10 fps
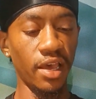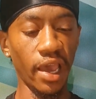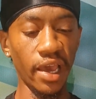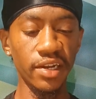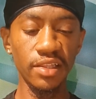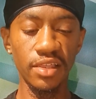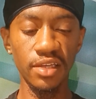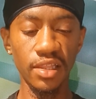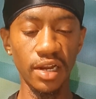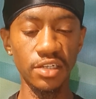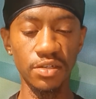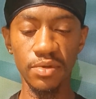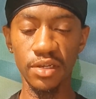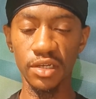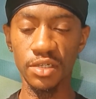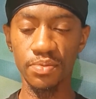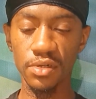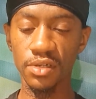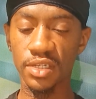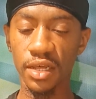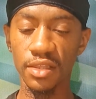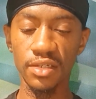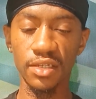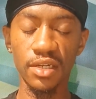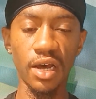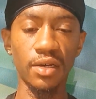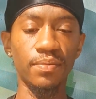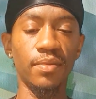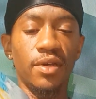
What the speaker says: Anything that is being experienced at this time